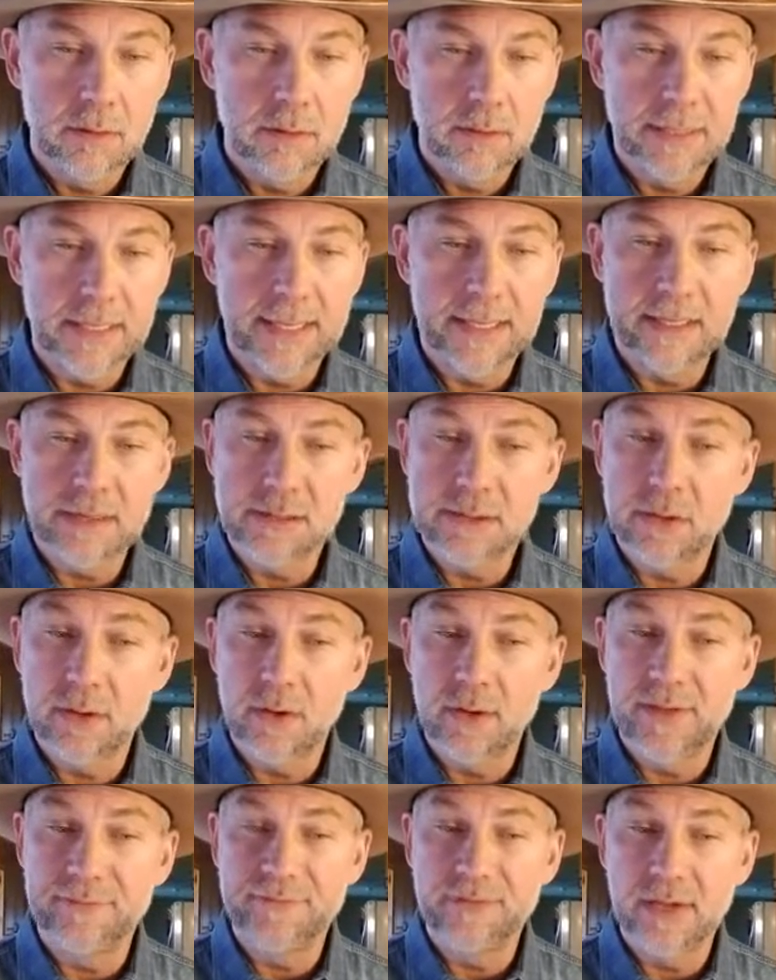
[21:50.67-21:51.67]
Yeah,
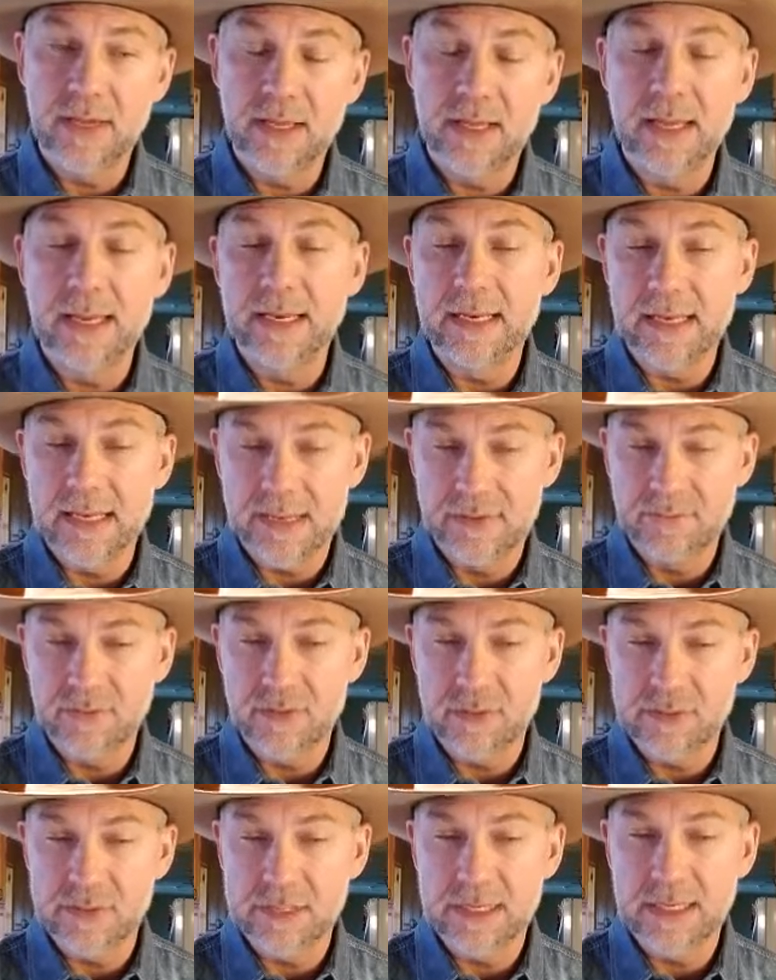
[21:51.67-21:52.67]
so if
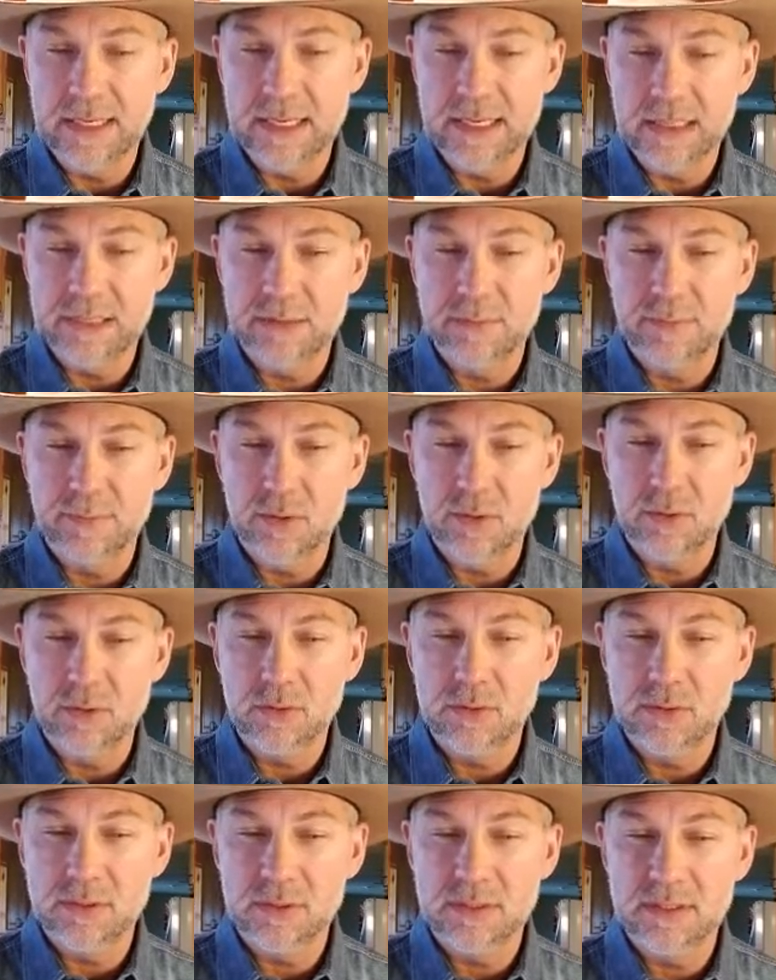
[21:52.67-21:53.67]
there's any
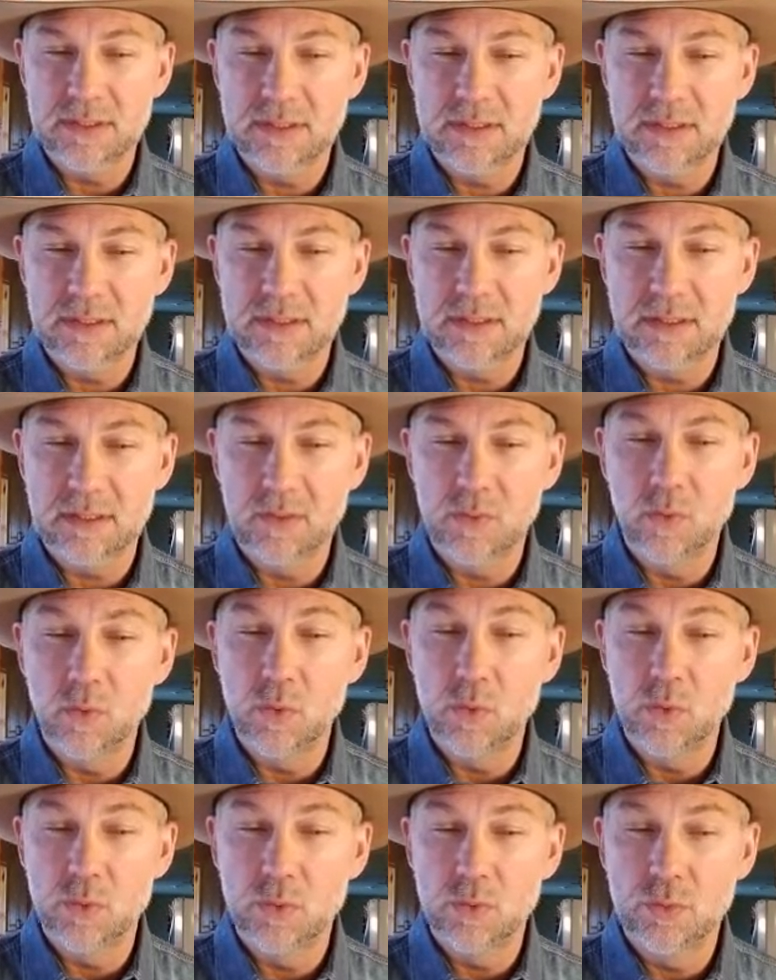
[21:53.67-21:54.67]
exposed
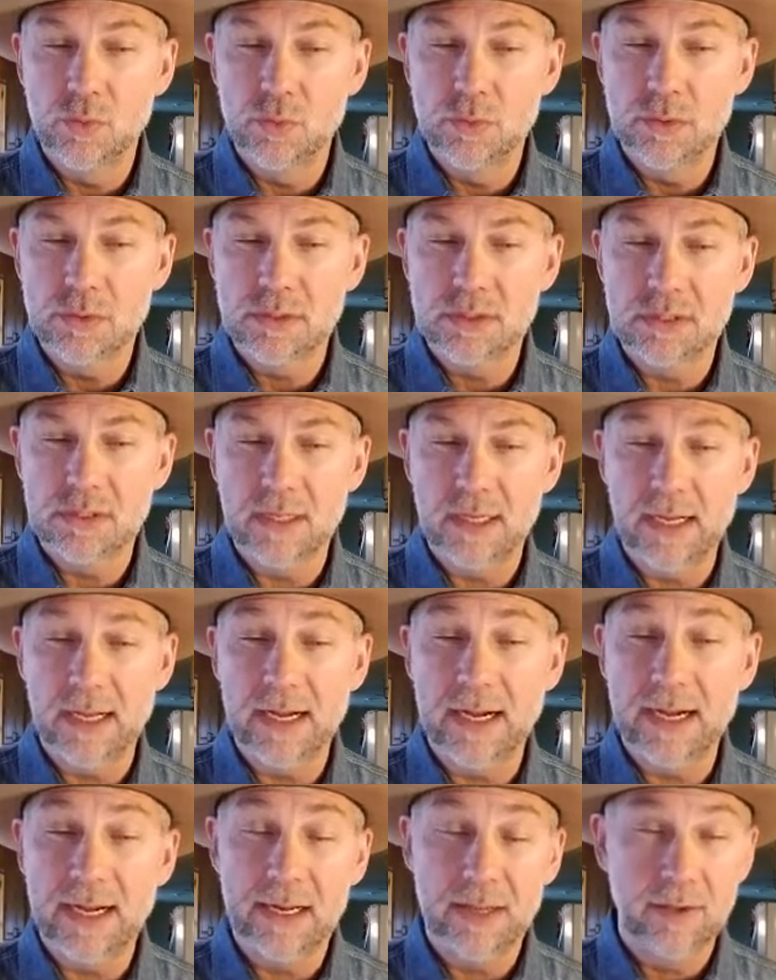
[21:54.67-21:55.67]
wounds,
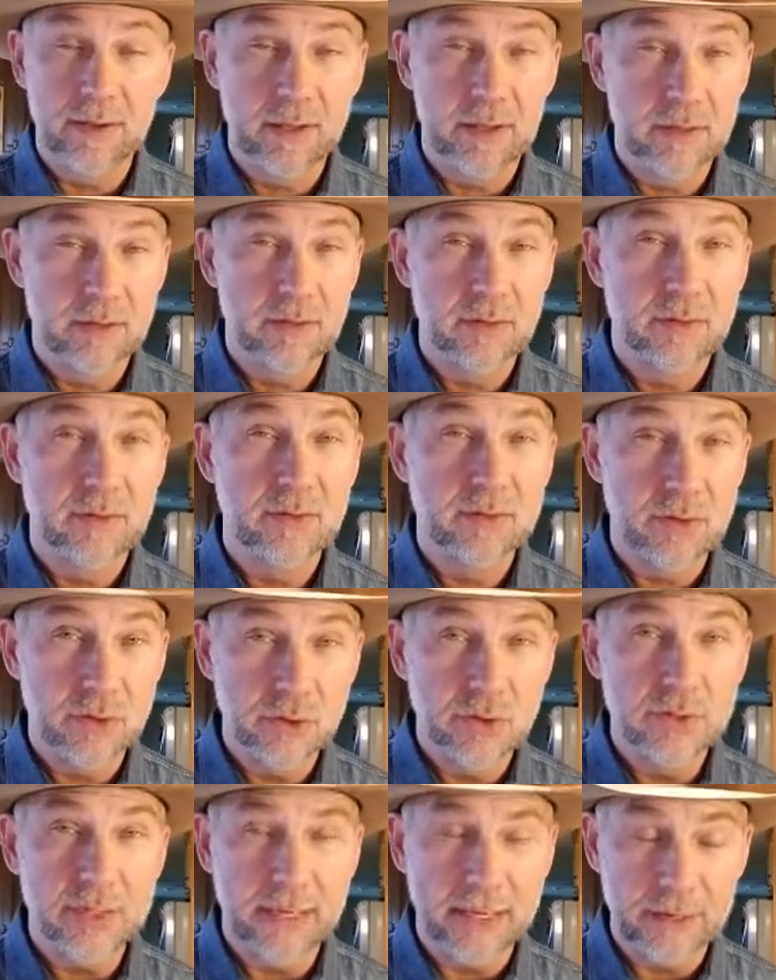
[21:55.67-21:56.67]
highly
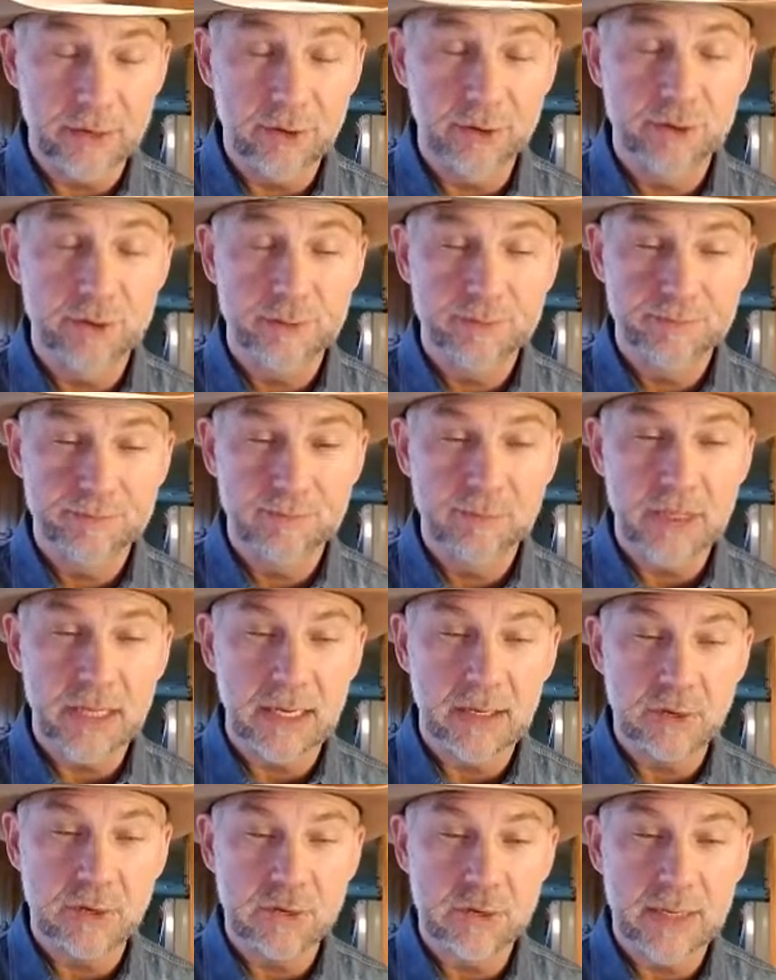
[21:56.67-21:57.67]
dilute.
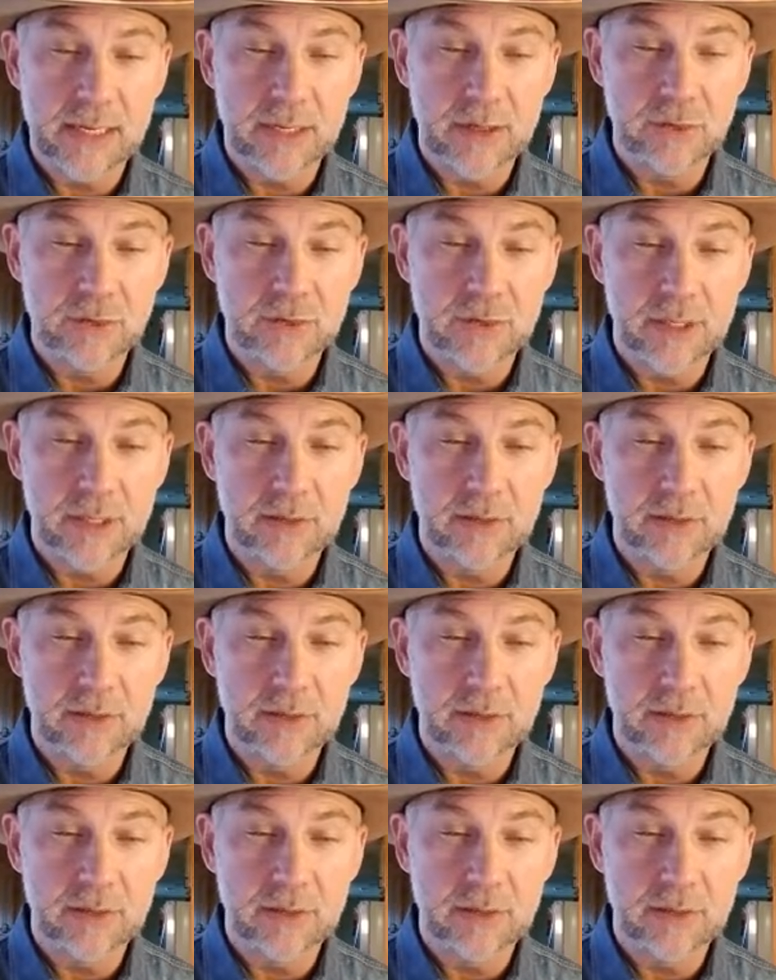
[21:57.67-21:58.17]
Here.